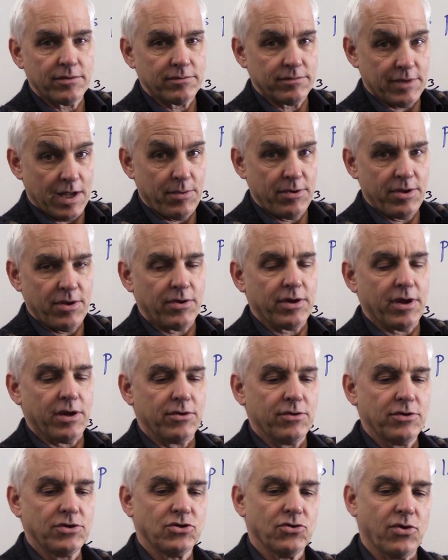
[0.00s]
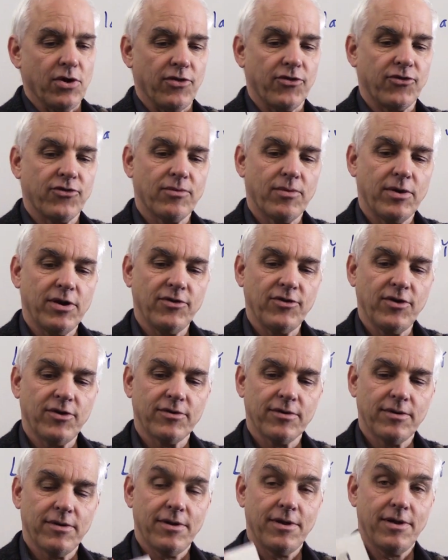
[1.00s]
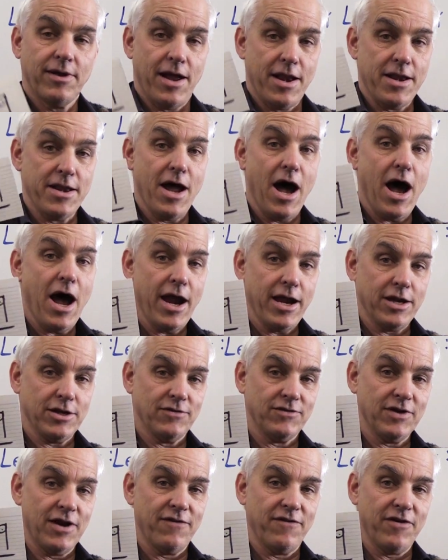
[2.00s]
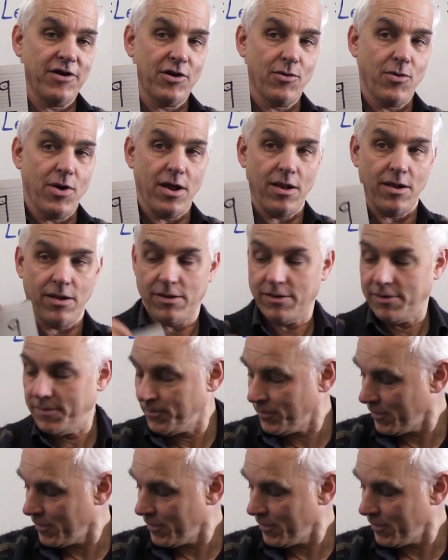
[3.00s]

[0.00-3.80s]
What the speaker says: That one? Okay, good choice. What is it? 9. You've done very well.